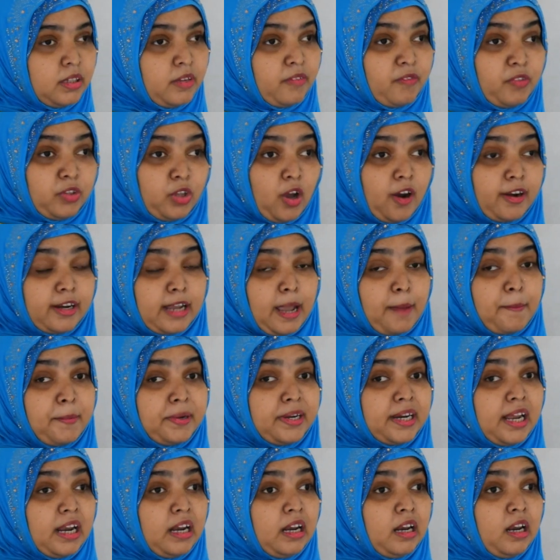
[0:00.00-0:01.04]
Without
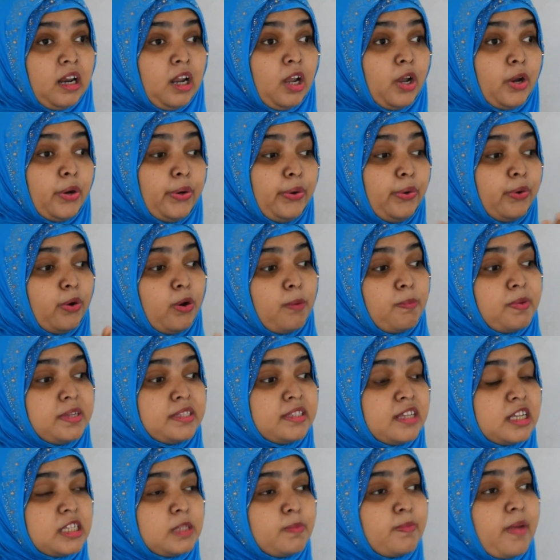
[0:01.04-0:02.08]
capital, no
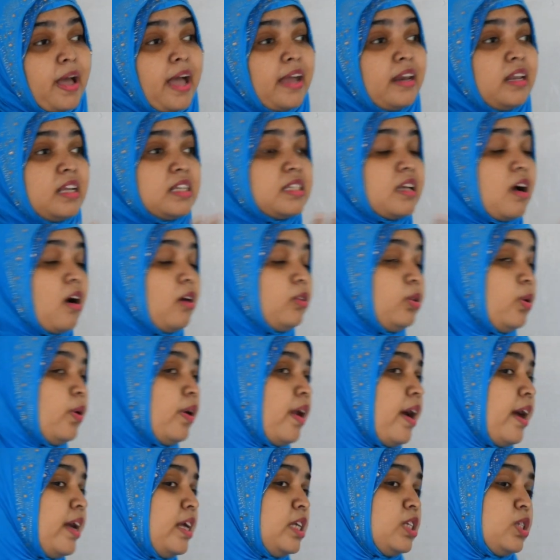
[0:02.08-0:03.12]
businessman is
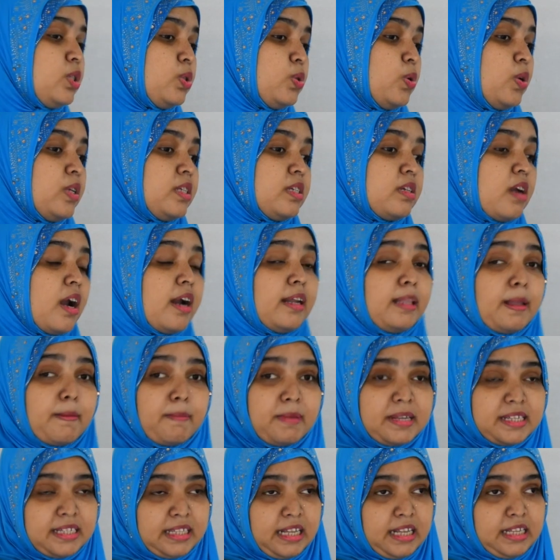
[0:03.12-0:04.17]
authorized to start the
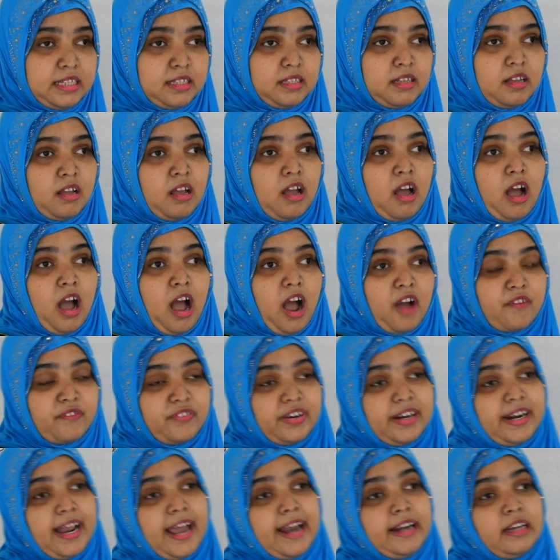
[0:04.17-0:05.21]
business.
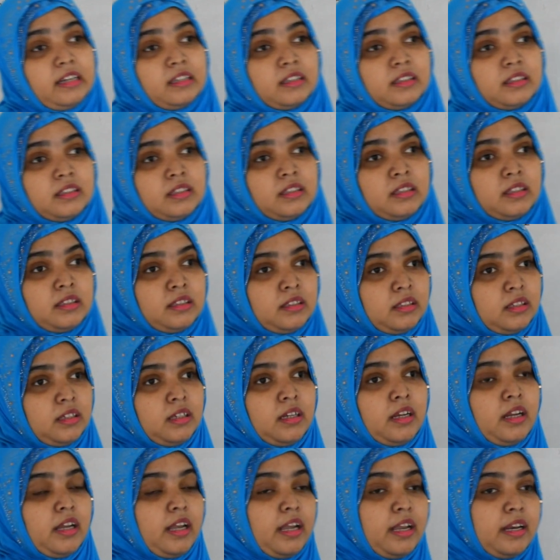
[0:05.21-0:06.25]
After that,
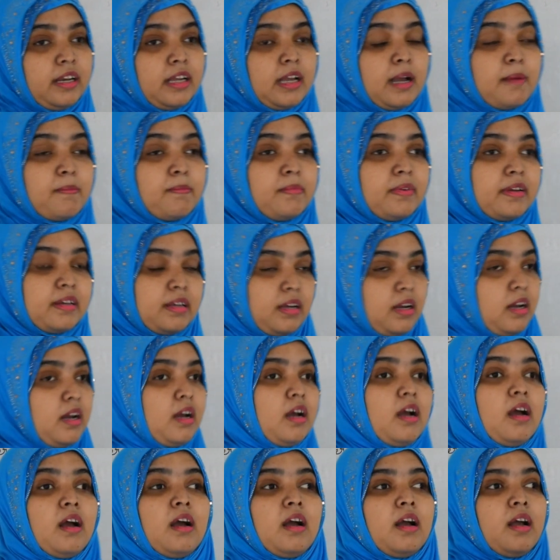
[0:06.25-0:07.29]
income,
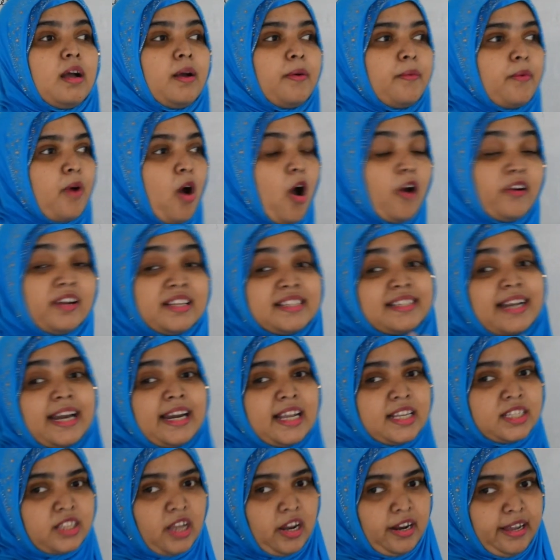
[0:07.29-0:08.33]

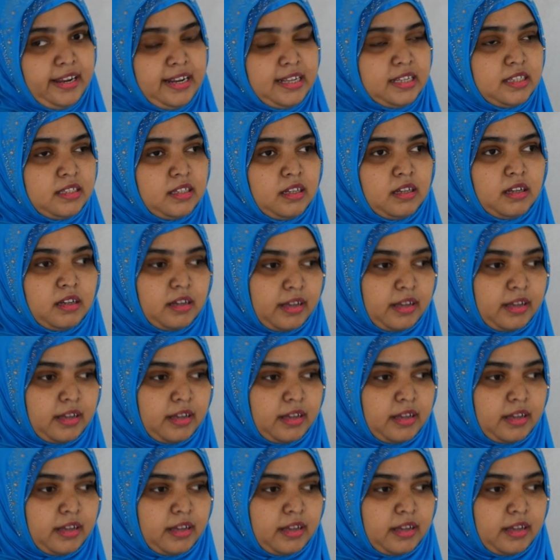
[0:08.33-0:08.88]
outstanding salaries.